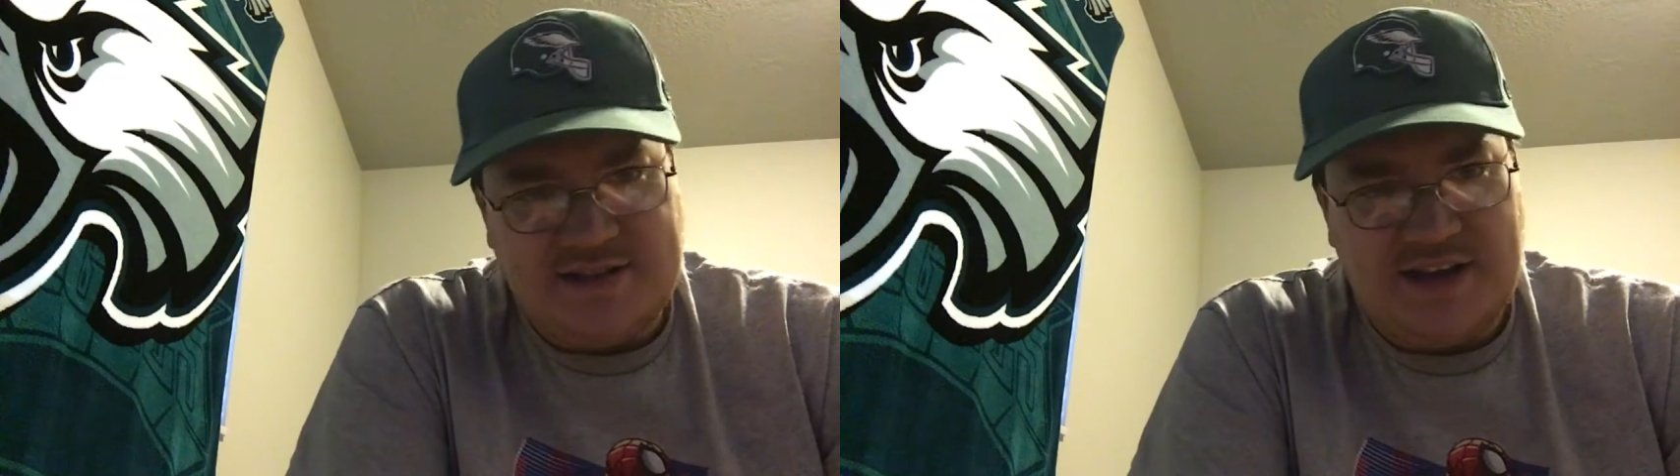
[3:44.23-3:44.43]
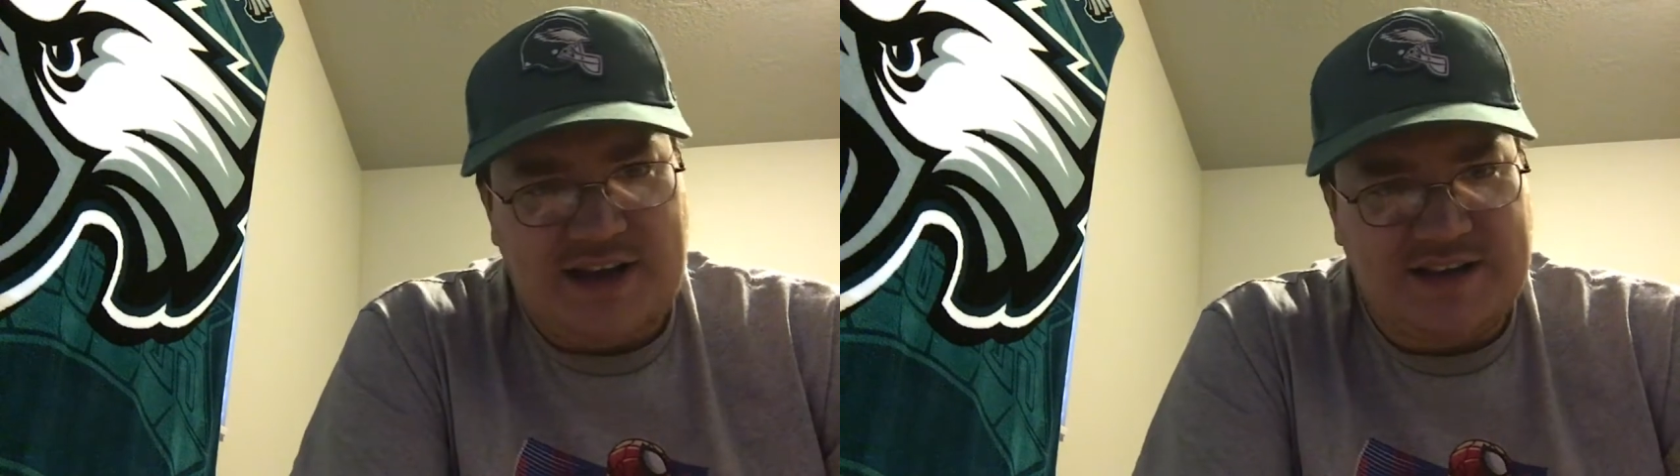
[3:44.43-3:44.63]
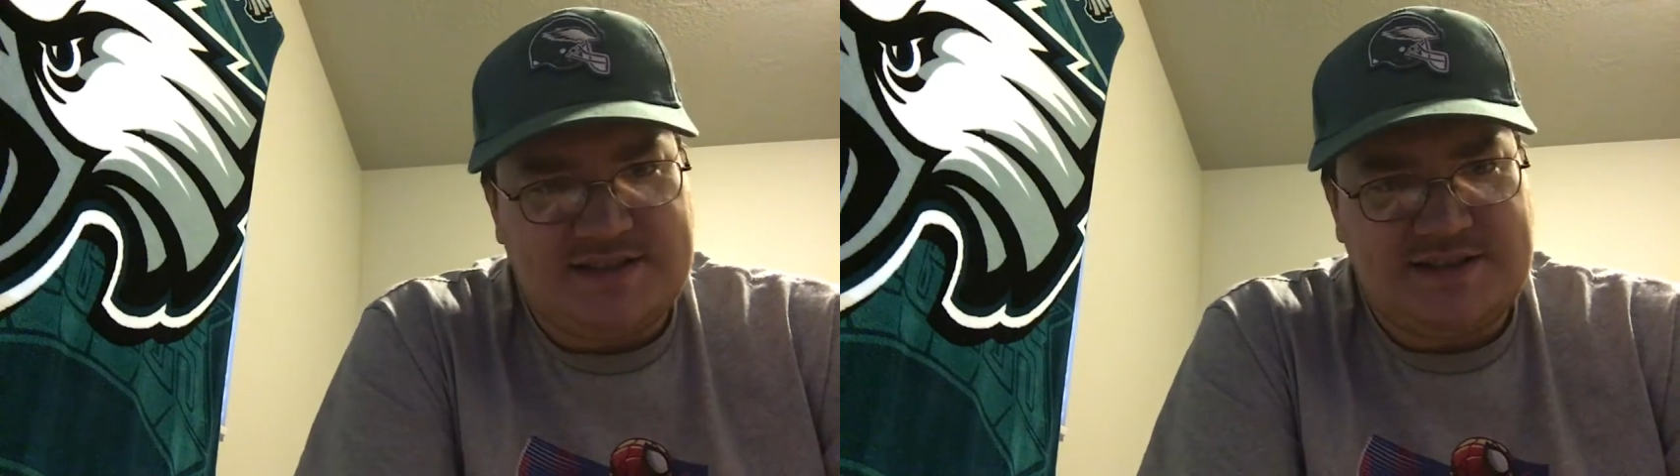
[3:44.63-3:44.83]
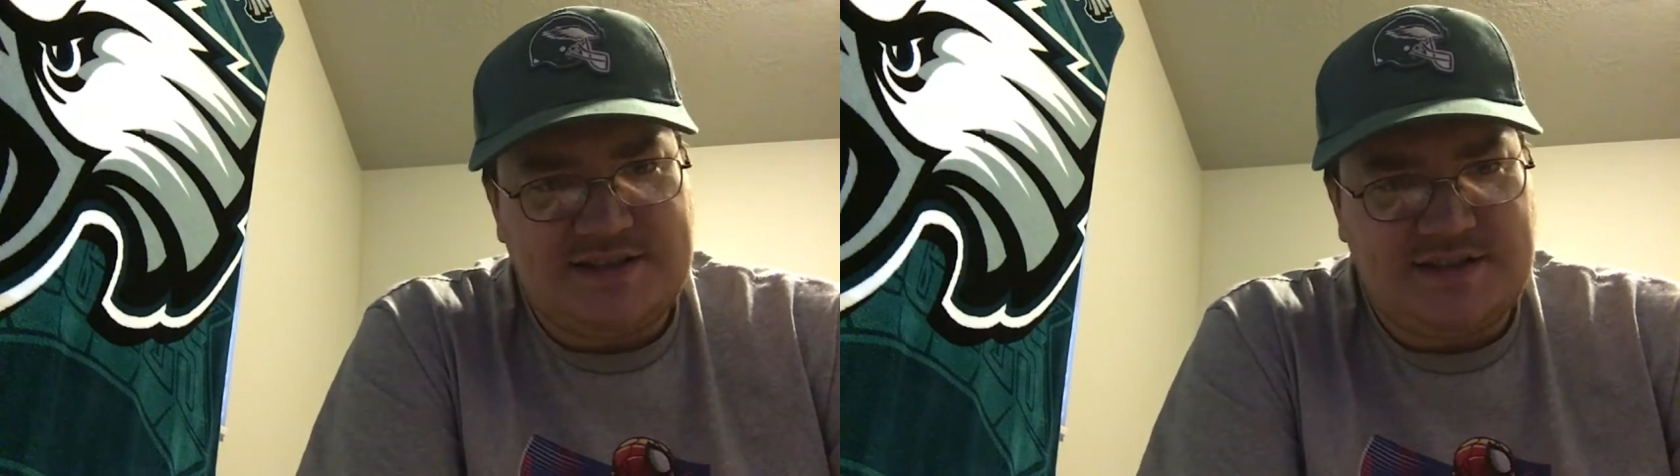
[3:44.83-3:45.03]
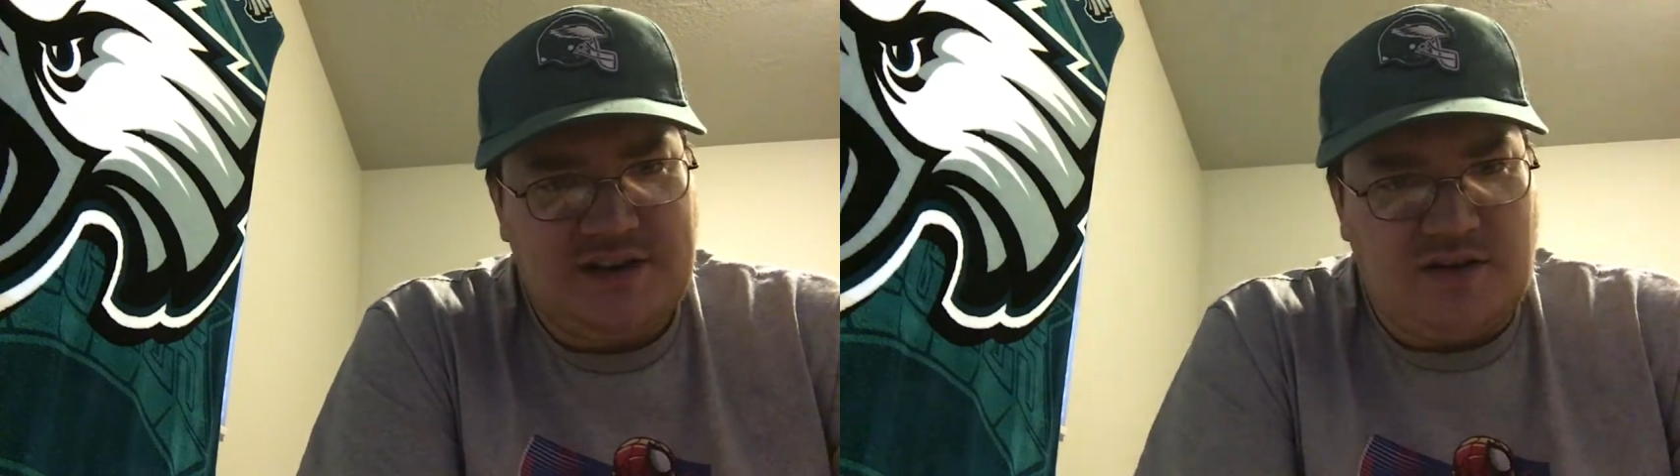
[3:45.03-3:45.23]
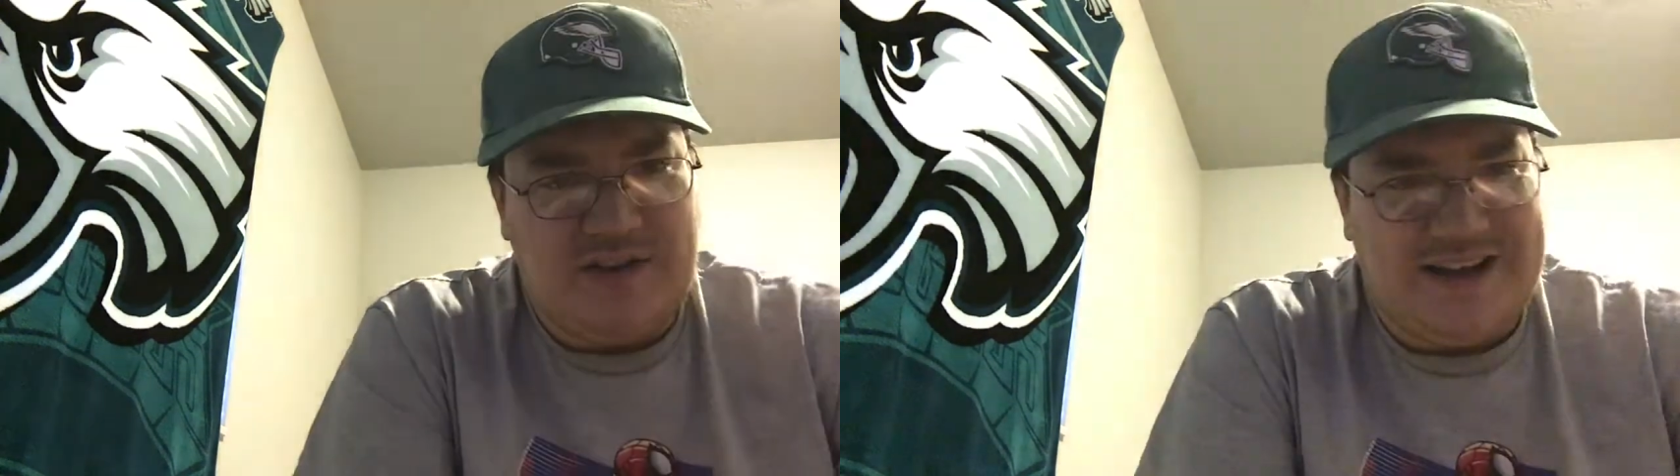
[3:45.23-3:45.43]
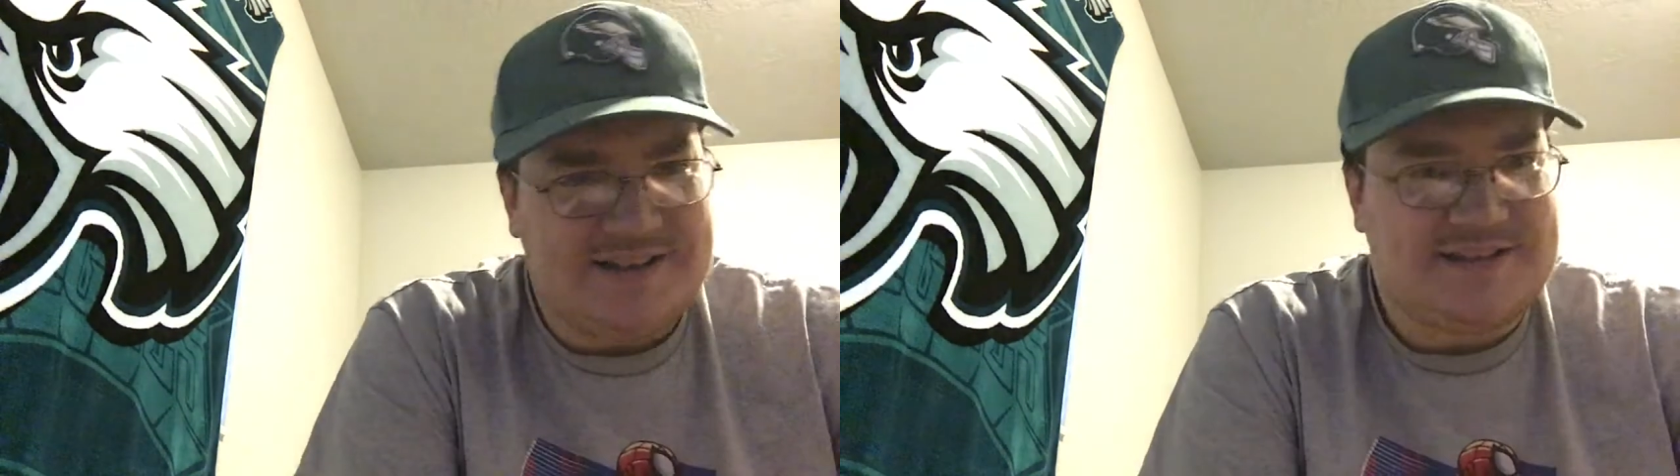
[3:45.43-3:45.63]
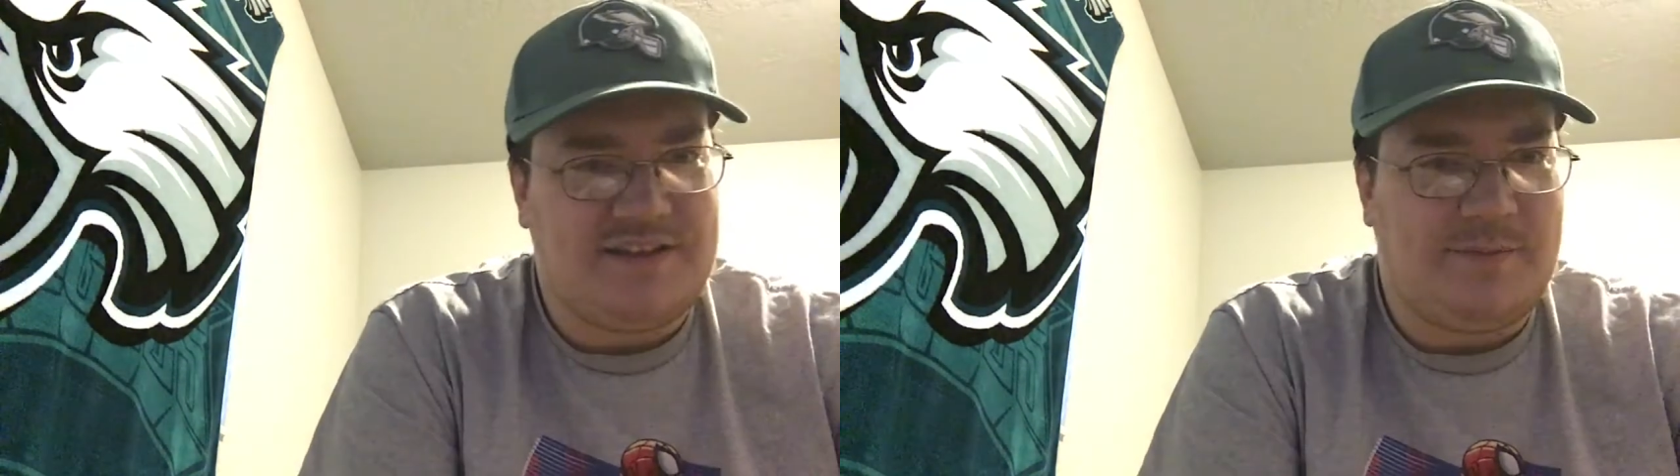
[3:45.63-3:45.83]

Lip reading: I guess, you know, like I said,